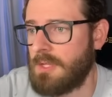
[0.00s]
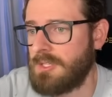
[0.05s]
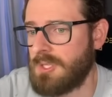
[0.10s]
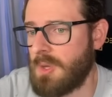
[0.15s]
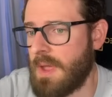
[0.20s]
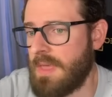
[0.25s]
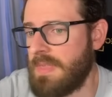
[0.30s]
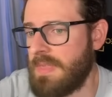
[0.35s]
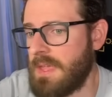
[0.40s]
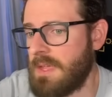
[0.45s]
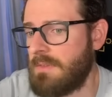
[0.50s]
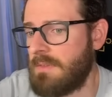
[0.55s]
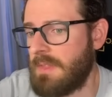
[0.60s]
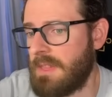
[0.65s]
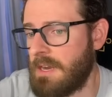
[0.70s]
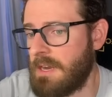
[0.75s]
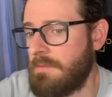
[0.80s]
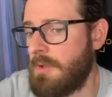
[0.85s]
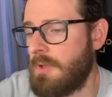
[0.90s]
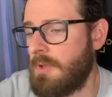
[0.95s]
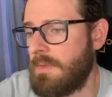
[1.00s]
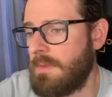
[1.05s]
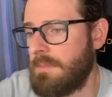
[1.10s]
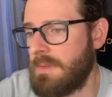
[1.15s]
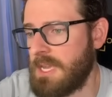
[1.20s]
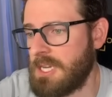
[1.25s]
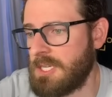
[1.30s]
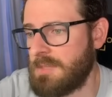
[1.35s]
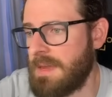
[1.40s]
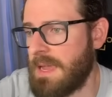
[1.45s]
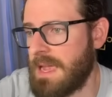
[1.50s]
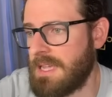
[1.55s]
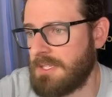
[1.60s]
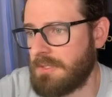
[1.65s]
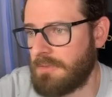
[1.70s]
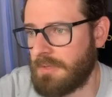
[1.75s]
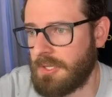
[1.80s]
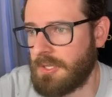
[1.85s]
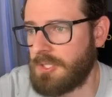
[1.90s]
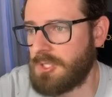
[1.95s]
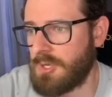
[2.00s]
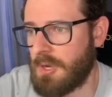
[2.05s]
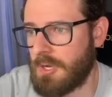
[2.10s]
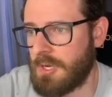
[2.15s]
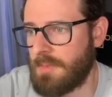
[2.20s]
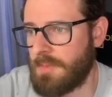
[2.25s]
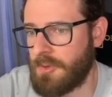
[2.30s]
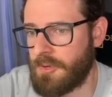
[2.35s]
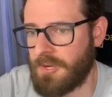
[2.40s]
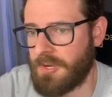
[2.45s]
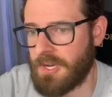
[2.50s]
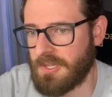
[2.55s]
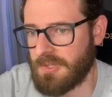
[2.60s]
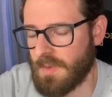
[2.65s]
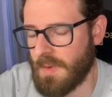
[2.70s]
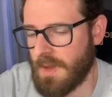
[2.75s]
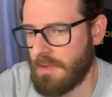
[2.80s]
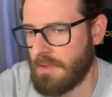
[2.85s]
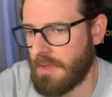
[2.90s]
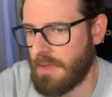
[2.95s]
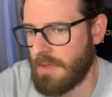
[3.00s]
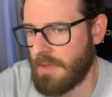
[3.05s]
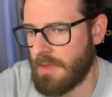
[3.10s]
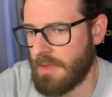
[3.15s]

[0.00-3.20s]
So I think Laravel and PHP has a really strong community as well.